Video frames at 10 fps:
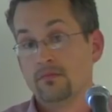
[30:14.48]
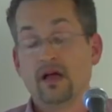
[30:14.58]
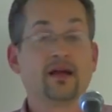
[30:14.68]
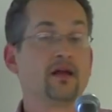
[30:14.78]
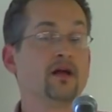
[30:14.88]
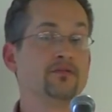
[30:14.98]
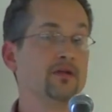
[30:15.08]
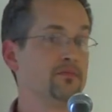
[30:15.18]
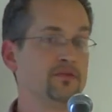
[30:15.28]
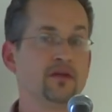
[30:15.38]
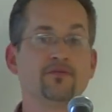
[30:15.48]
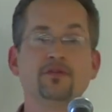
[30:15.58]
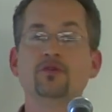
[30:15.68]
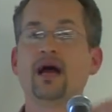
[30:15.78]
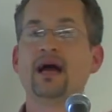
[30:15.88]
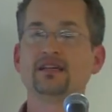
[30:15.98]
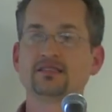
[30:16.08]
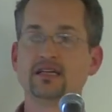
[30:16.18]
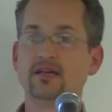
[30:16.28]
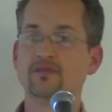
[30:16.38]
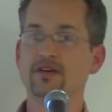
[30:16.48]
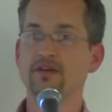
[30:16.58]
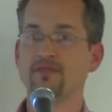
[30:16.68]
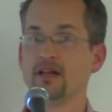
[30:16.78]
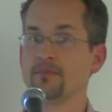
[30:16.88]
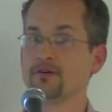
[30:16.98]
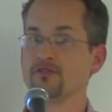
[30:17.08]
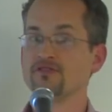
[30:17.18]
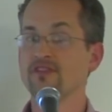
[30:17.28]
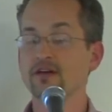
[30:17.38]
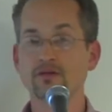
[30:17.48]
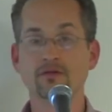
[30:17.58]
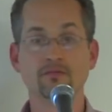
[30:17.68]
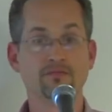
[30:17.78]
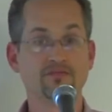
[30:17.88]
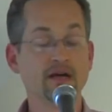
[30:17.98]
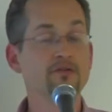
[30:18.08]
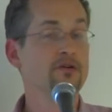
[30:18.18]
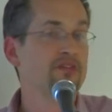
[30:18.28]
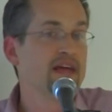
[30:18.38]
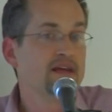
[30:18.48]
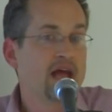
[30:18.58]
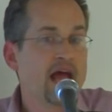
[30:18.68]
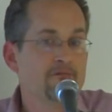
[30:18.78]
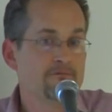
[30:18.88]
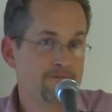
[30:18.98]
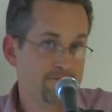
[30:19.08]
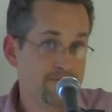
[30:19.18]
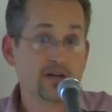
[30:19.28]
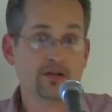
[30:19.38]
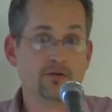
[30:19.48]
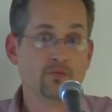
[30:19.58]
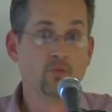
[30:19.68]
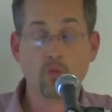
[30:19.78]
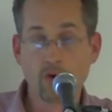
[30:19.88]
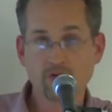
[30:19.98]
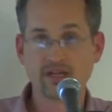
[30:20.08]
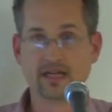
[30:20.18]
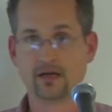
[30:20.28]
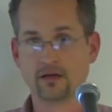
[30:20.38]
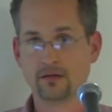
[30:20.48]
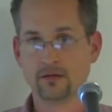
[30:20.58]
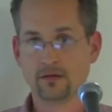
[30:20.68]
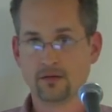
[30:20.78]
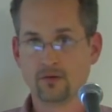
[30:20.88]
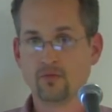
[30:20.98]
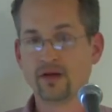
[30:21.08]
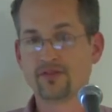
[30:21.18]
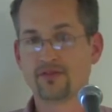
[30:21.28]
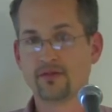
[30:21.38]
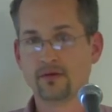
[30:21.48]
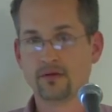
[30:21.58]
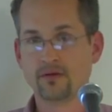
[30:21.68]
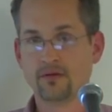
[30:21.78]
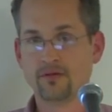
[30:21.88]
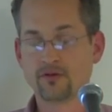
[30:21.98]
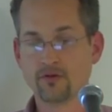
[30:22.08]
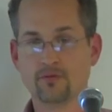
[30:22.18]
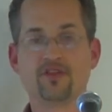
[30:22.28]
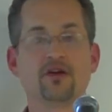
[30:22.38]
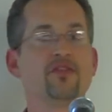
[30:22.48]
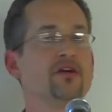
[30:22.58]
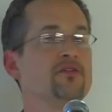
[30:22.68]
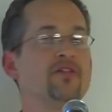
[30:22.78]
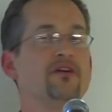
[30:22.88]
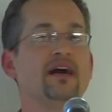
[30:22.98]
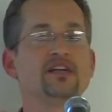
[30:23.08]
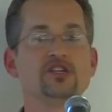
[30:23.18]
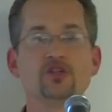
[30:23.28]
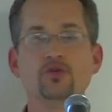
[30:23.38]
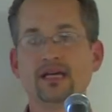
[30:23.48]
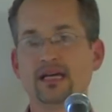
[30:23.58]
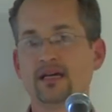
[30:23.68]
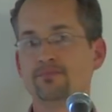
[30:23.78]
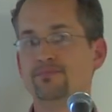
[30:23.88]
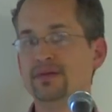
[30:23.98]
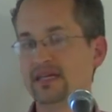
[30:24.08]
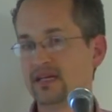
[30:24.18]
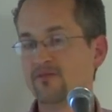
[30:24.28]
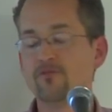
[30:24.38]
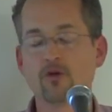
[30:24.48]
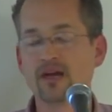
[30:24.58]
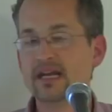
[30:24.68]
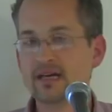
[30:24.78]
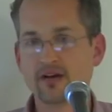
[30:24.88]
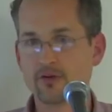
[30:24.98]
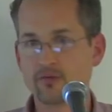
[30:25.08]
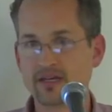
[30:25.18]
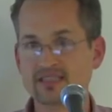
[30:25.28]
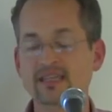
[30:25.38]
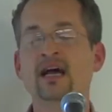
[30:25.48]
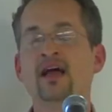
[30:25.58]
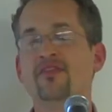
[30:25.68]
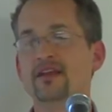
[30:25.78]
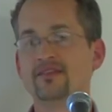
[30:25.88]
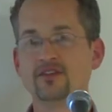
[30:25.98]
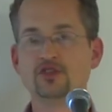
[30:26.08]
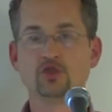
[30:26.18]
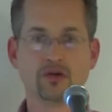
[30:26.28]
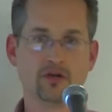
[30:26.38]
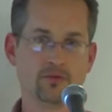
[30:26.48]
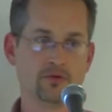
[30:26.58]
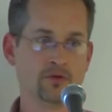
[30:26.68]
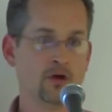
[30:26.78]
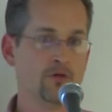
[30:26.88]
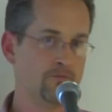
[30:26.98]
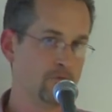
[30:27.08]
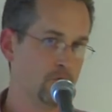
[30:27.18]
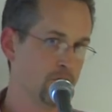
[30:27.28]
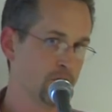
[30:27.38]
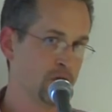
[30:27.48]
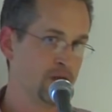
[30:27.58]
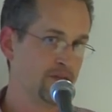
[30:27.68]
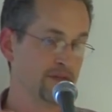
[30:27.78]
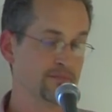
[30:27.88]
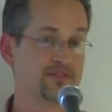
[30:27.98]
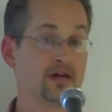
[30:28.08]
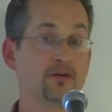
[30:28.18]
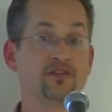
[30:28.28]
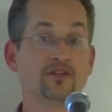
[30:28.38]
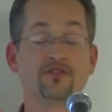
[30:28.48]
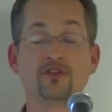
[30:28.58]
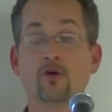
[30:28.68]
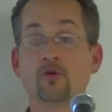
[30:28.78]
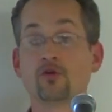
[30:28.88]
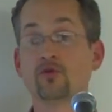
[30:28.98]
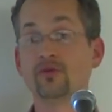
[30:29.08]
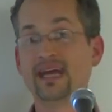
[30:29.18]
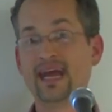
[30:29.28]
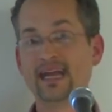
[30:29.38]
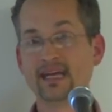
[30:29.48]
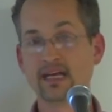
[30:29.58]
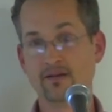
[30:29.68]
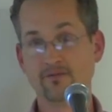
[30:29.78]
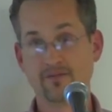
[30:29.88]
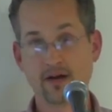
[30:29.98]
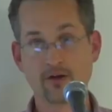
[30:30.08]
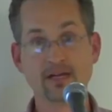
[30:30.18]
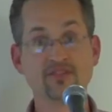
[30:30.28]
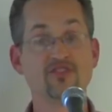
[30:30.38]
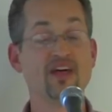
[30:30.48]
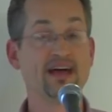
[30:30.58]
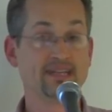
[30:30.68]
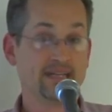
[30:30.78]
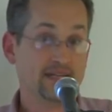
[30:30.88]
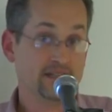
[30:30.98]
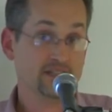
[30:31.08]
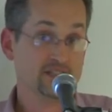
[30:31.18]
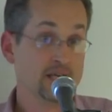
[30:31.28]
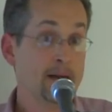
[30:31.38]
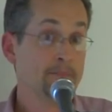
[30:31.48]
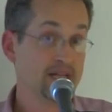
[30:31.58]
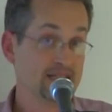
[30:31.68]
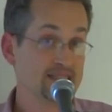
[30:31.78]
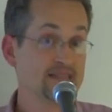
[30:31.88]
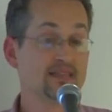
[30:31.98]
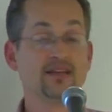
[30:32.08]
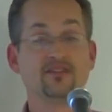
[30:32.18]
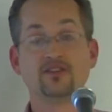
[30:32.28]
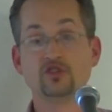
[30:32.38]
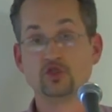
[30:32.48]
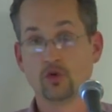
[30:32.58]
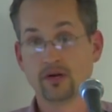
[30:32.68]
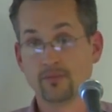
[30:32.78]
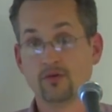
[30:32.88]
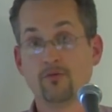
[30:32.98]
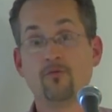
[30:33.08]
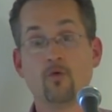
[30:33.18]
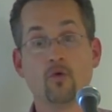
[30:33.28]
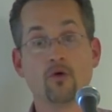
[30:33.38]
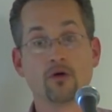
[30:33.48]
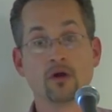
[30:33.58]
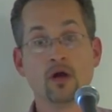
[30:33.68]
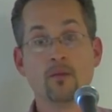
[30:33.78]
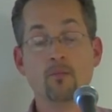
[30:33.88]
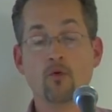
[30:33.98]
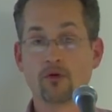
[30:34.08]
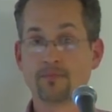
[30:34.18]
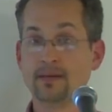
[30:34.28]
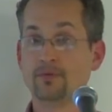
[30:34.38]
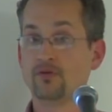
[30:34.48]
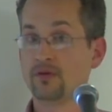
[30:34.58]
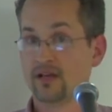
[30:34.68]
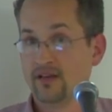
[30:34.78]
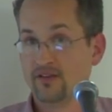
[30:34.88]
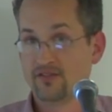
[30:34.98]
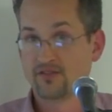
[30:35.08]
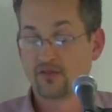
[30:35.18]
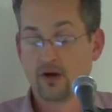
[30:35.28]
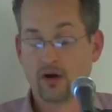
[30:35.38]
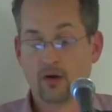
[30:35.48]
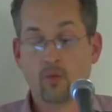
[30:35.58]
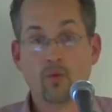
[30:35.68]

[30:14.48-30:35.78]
Like if you ask any of the developers, they'll tell you they have fun working with the group. They're, they're, they're not doing it be, for any other reason than it's enjoyable for themselves. And so creating an environment that is pleasant, that is enjoyable for more people is, uh,